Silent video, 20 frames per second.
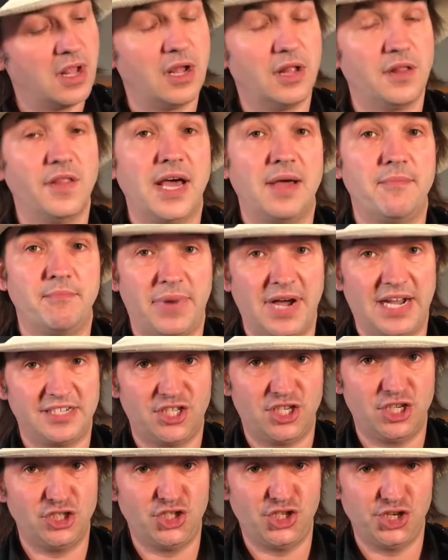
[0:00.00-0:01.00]
then back
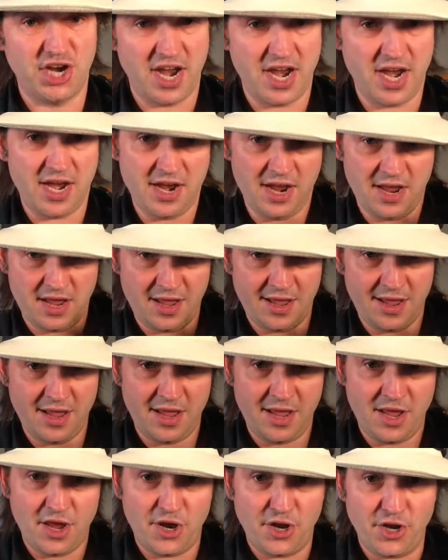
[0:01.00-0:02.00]
to G,
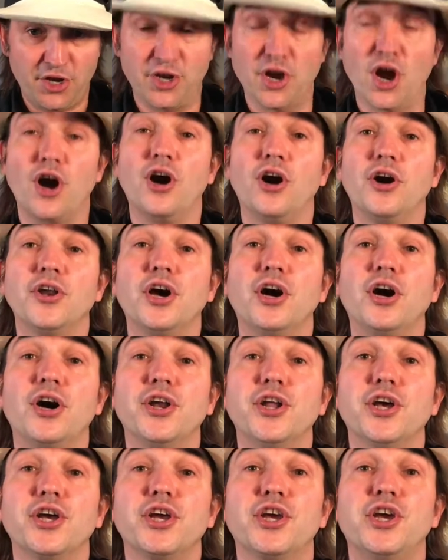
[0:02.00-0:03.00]
you're
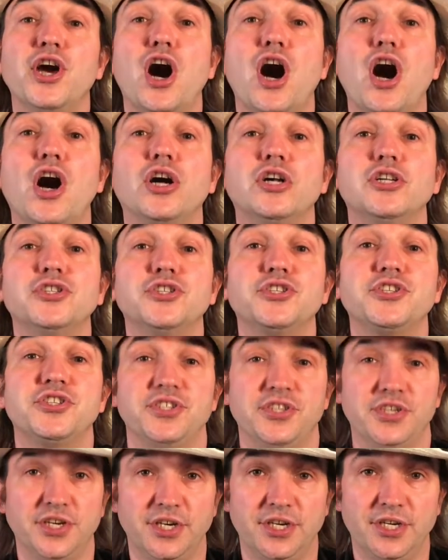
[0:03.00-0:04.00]
not a
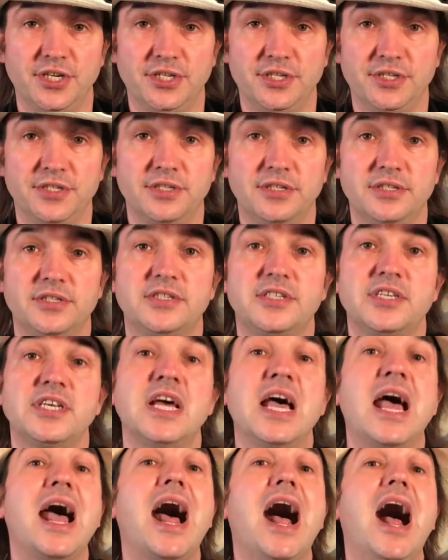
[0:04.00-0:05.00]
constant,
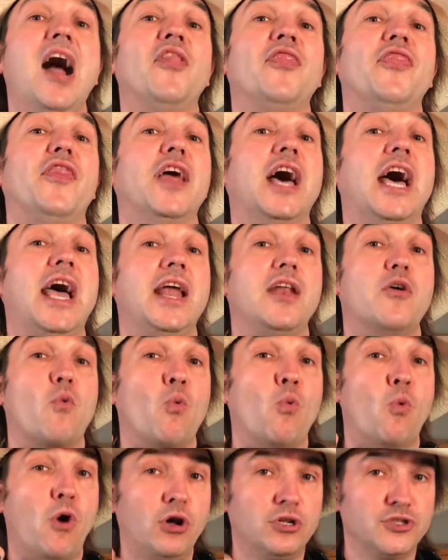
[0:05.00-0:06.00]
and then
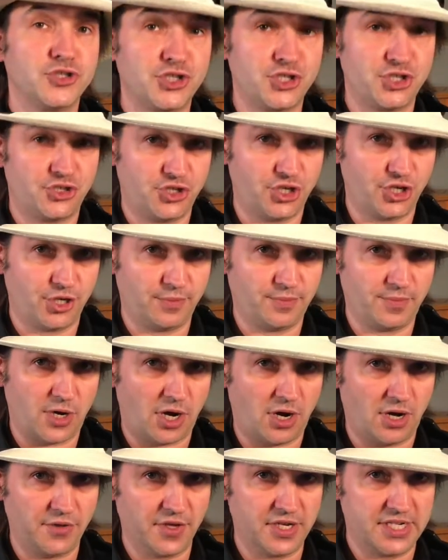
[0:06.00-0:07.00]
1 strum
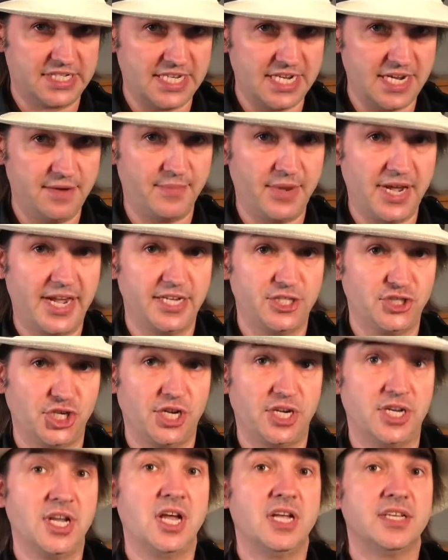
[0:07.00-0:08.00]
on the D
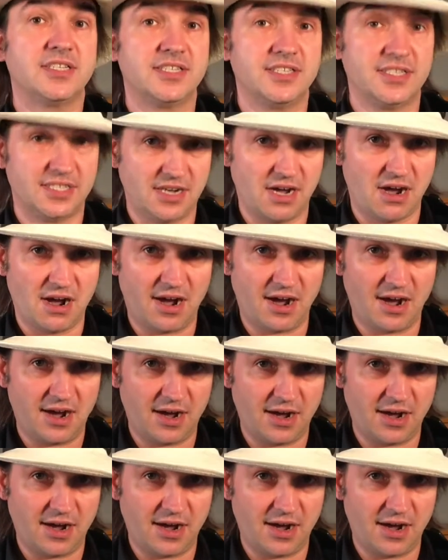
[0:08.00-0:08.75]
major, star.